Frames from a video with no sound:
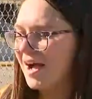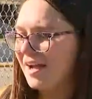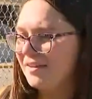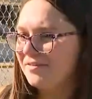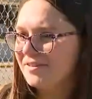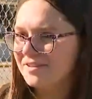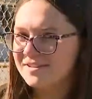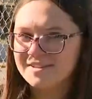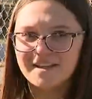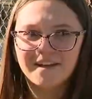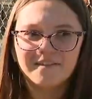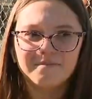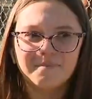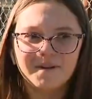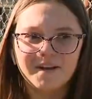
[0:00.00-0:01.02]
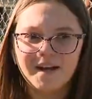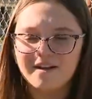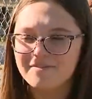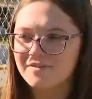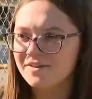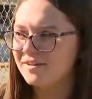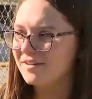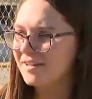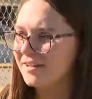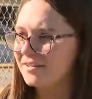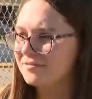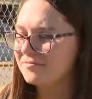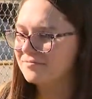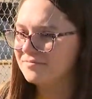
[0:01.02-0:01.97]
I feel safe, but I feel
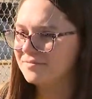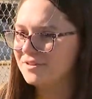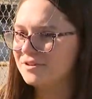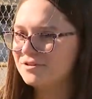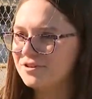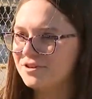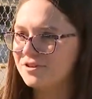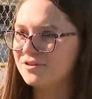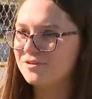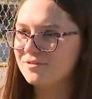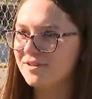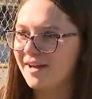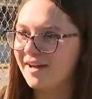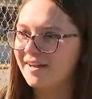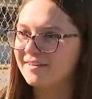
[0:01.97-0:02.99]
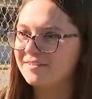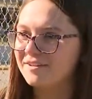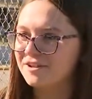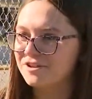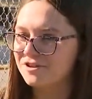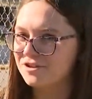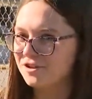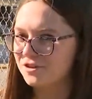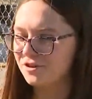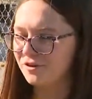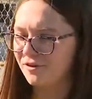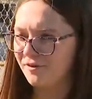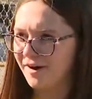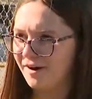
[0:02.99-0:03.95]
like you shouldn't do that. Like, just to
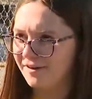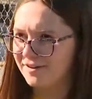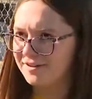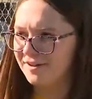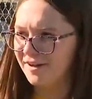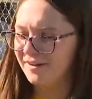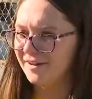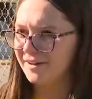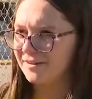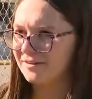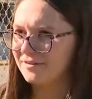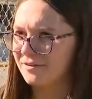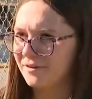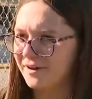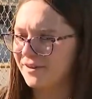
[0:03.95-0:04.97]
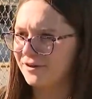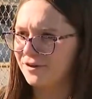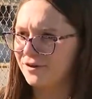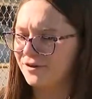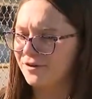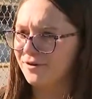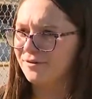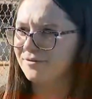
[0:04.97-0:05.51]
joke around, it's not like the right thing to do.